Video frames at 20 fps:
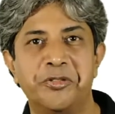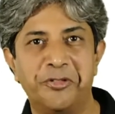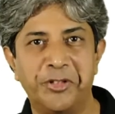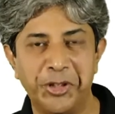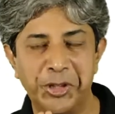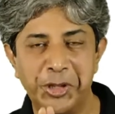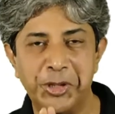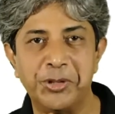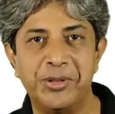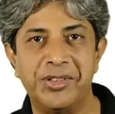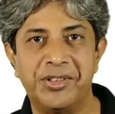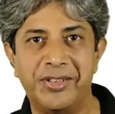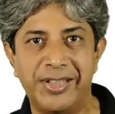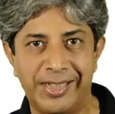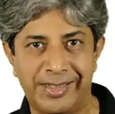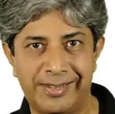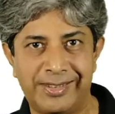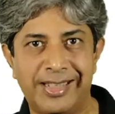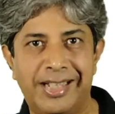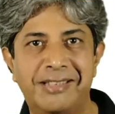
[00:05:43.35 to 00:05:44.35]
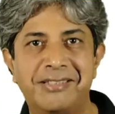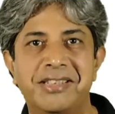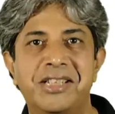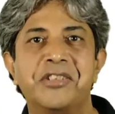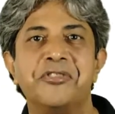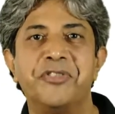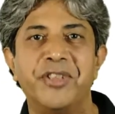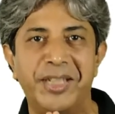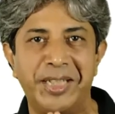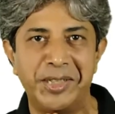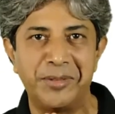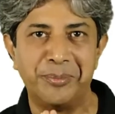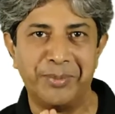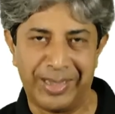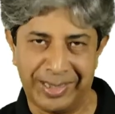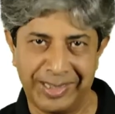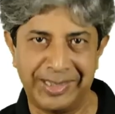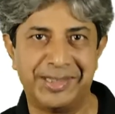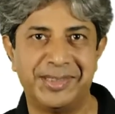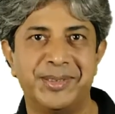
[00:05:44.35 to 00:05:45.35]
for you to address as an affiliate
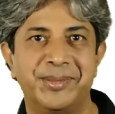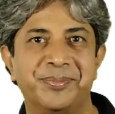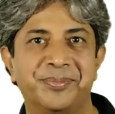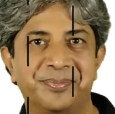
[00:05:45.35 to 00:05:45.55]
marketer.